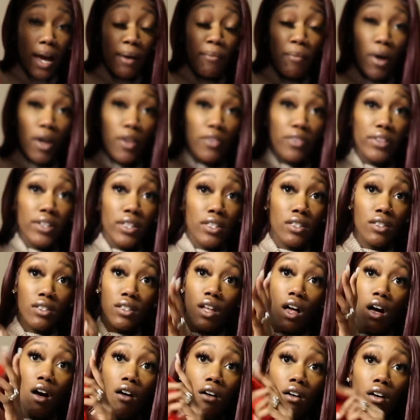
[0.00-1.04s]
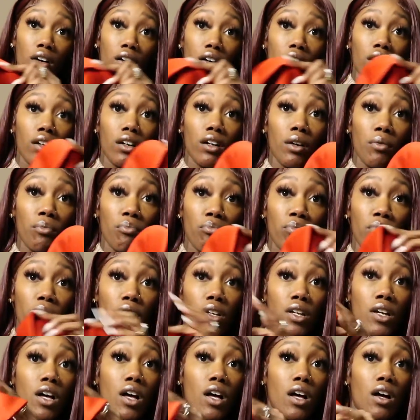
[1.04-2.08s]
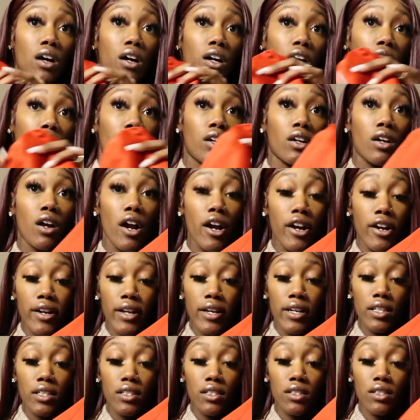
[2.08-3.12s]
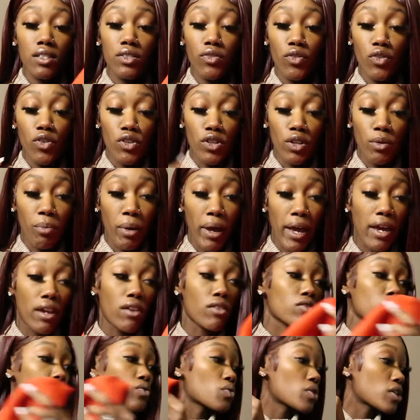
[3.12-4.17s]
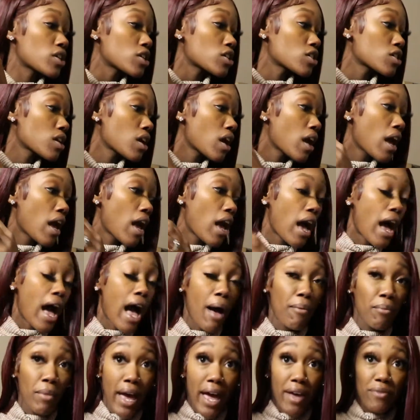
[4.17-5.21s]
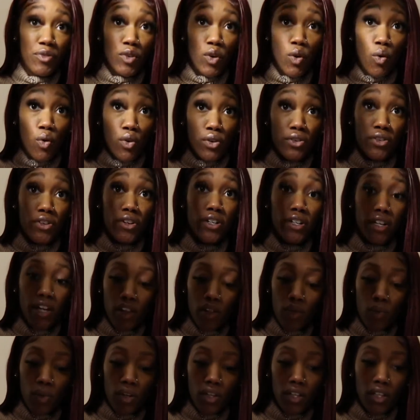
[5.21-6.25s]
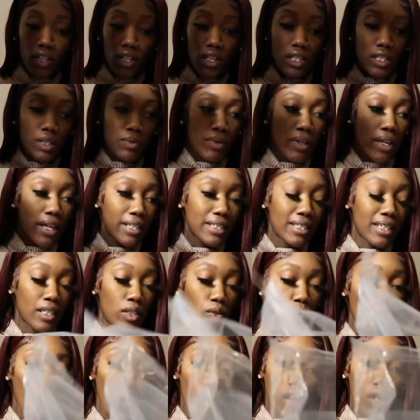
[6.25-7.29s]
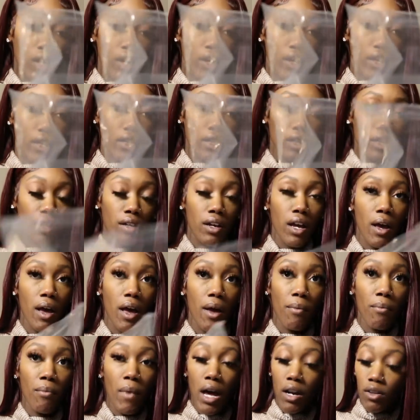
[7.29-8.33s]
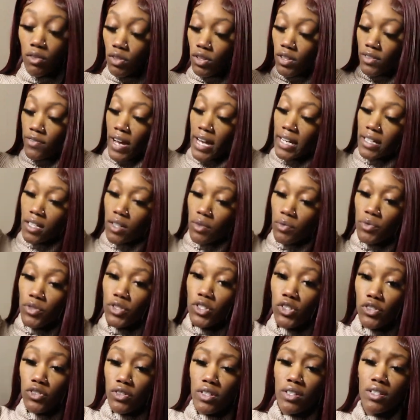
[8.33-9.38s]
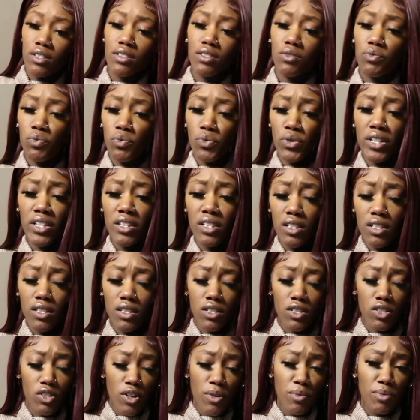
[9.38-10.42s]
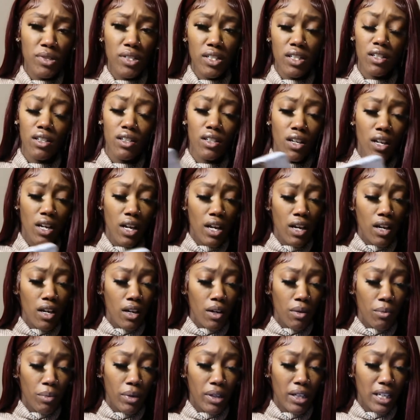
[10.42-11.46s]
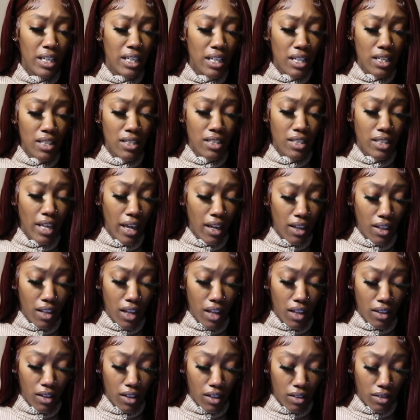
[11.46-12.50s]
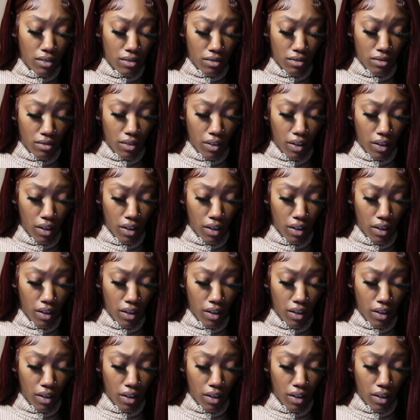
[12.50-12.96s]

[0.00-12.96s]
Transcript: I bought these long curtains for the panels, which I'm gonna have to order another one of these because it's one. I don't know if I didn't read the description, but it didn't say that though.